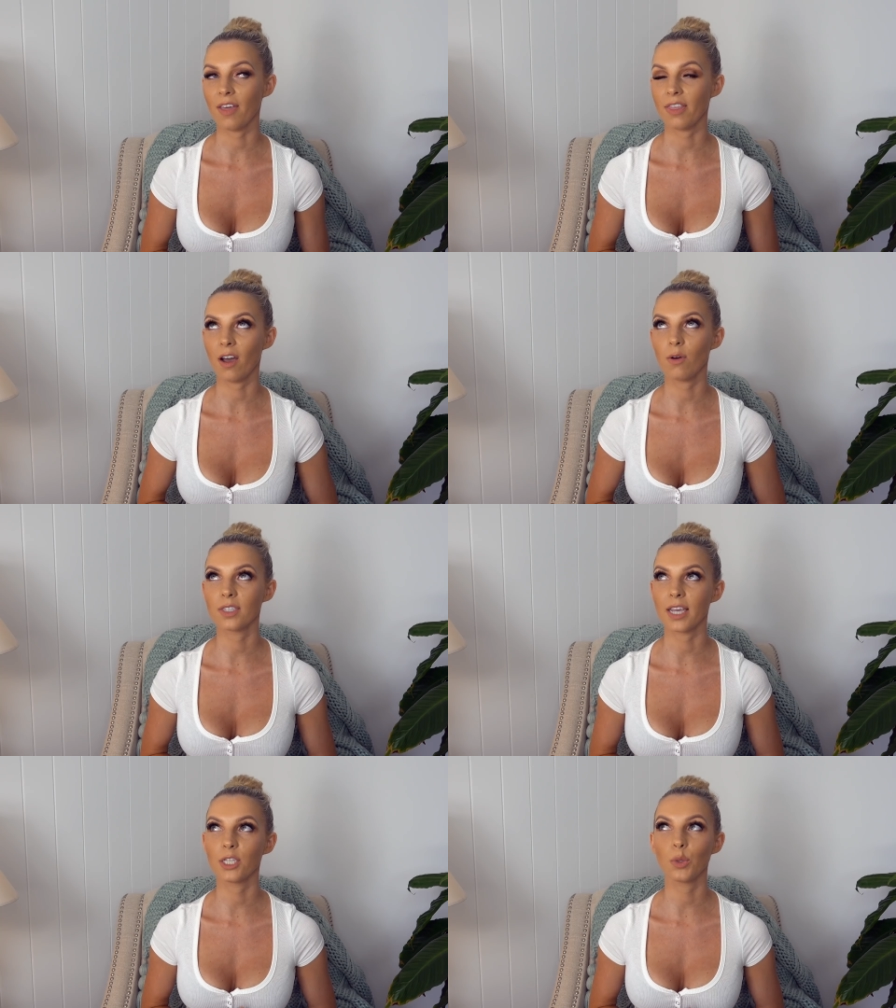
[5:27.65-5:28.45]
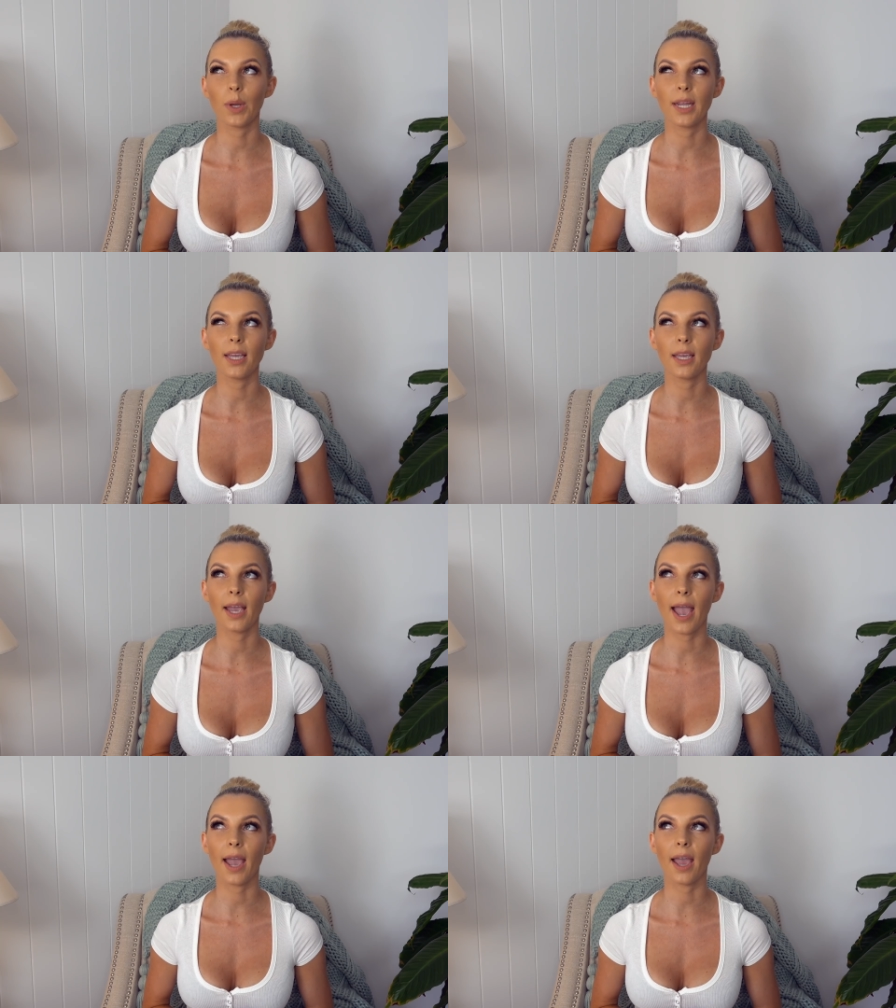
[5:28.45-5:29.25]
I think I was like
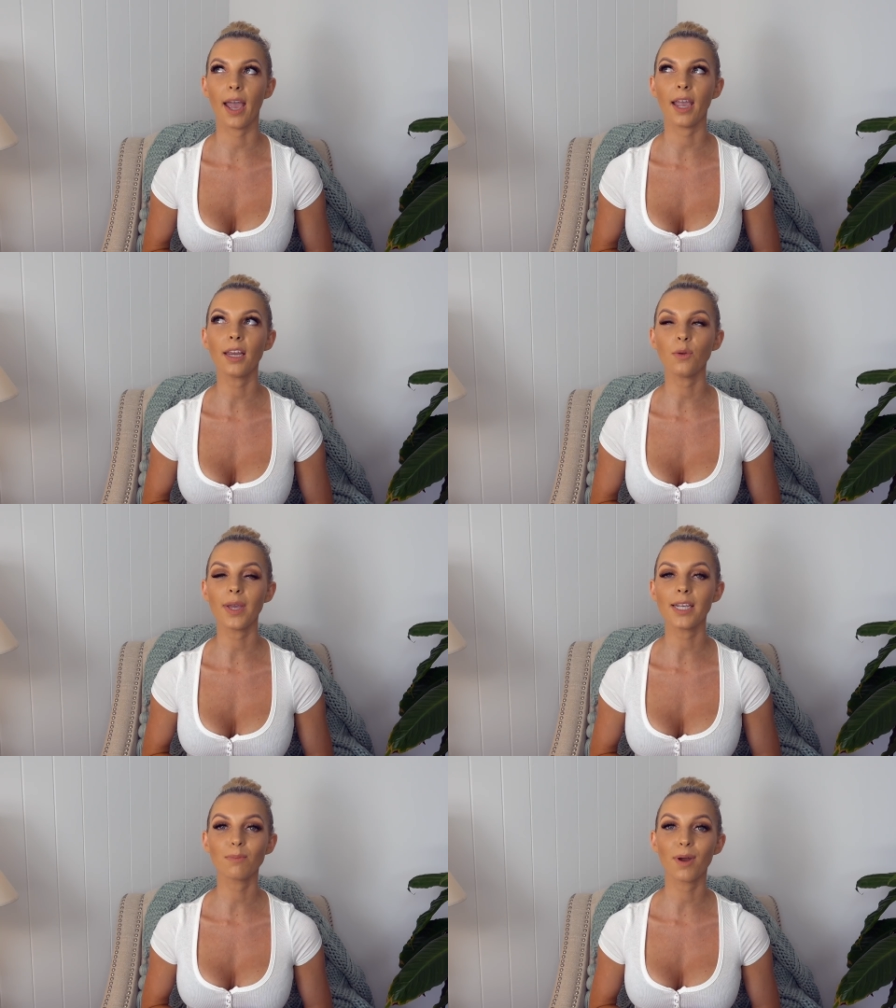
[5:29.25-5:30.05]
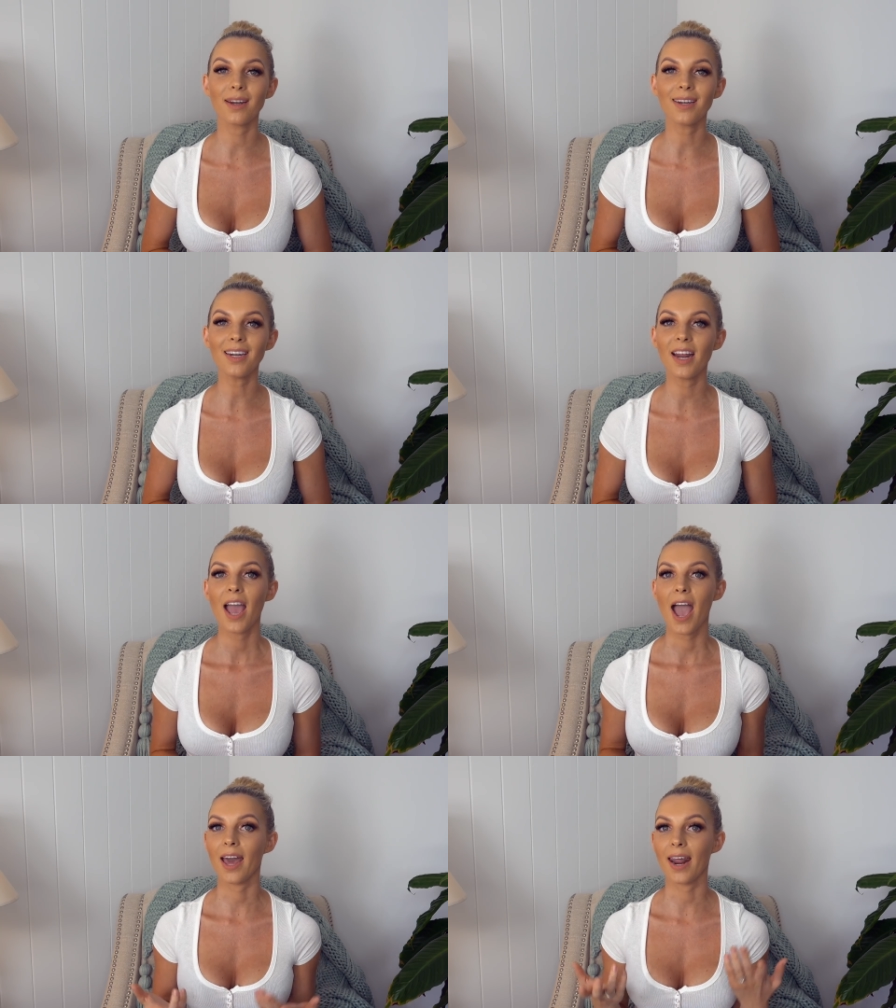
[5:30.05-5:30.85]
20 eight weeks pregnant
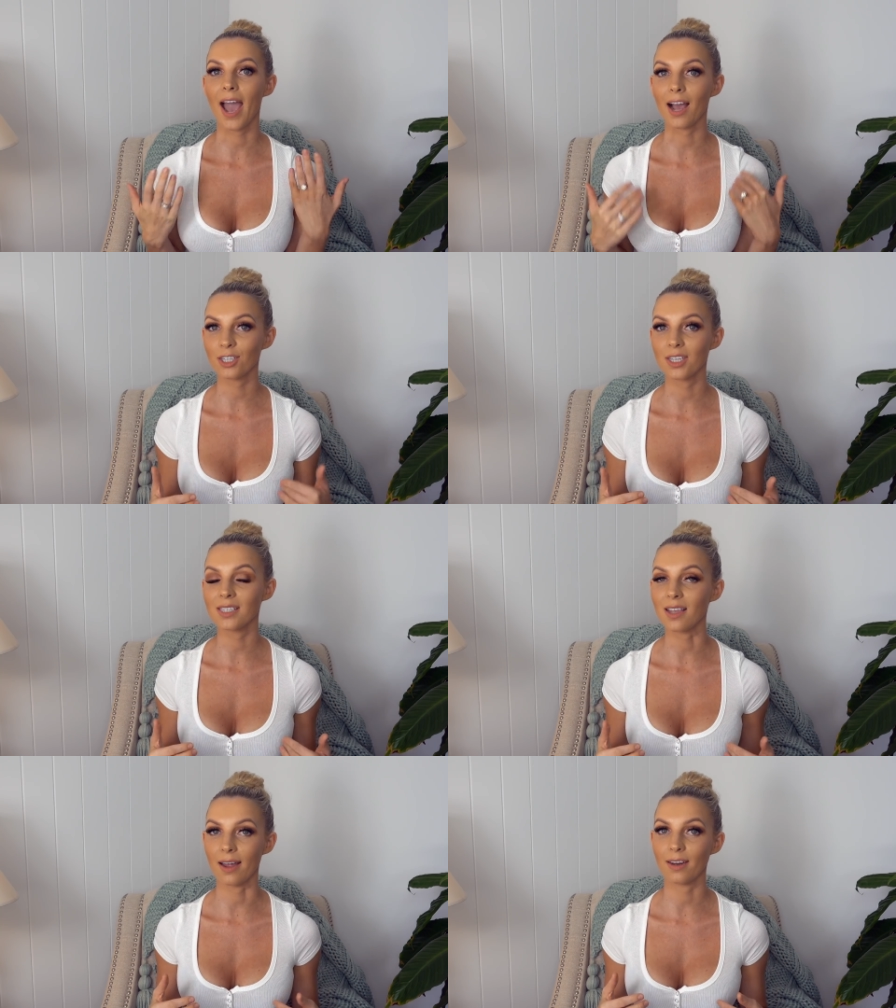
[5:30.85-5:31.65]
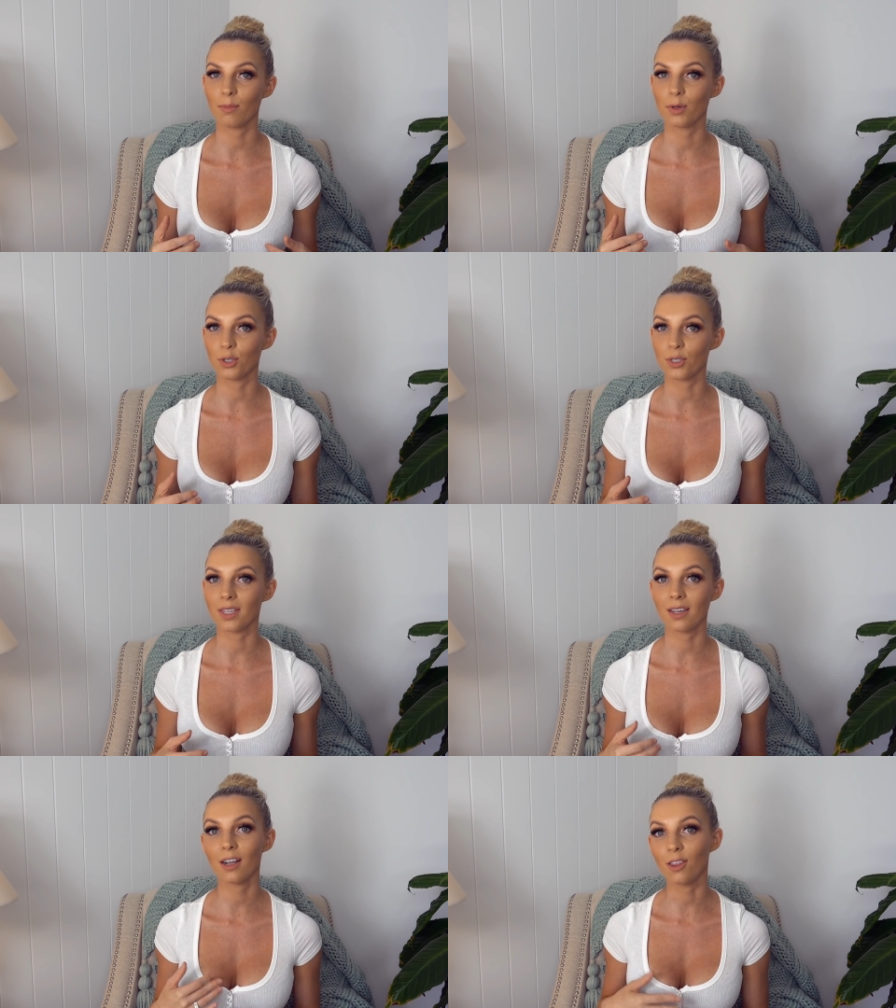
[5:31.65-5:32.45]
and I actually started
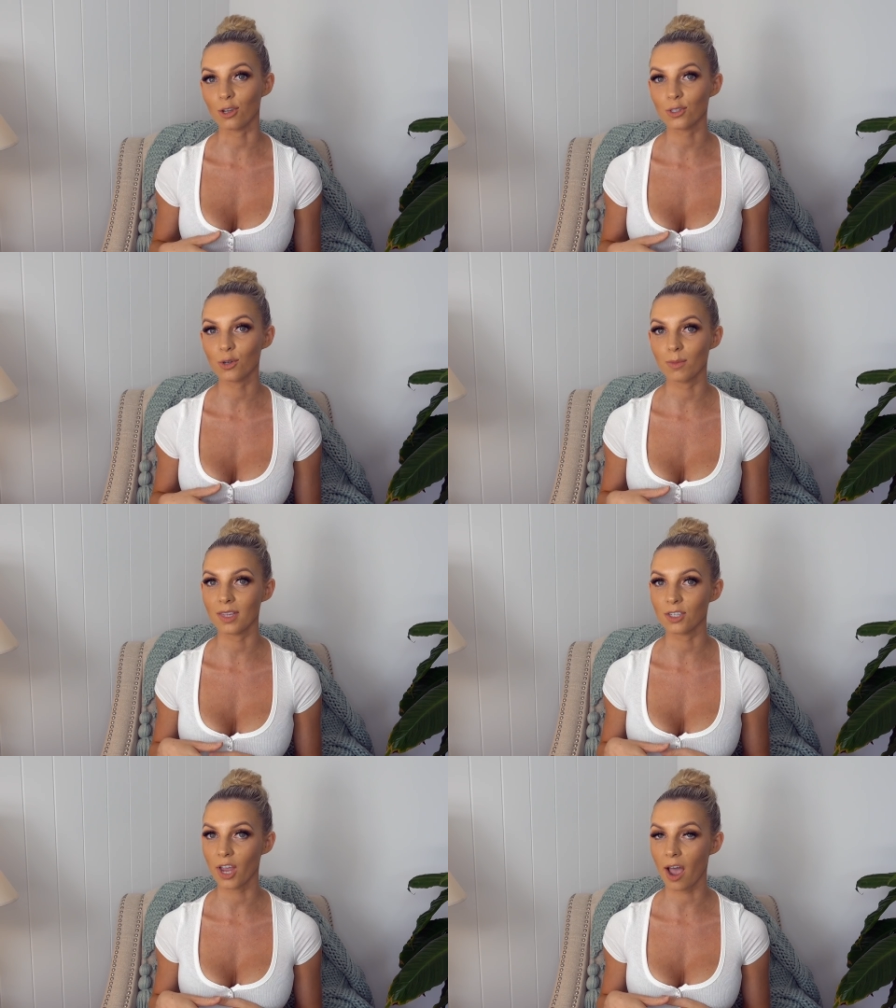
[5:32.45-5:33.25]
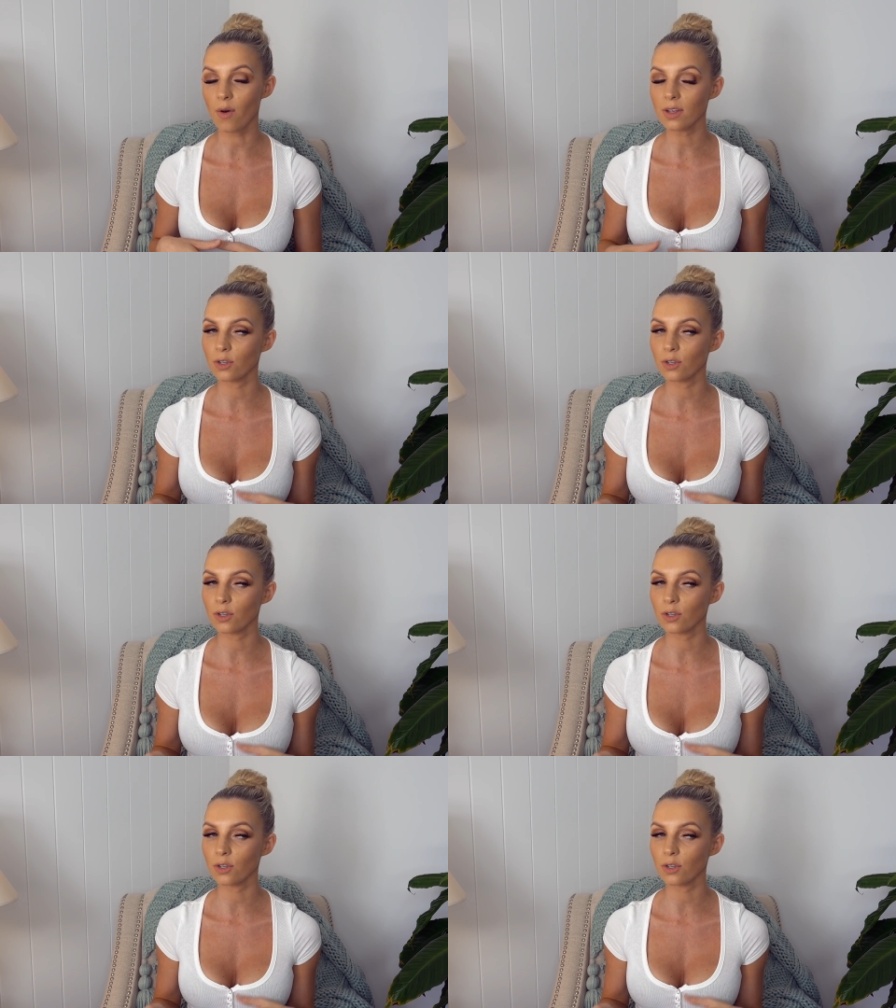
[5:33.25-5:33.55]
producing colostrum in the shower.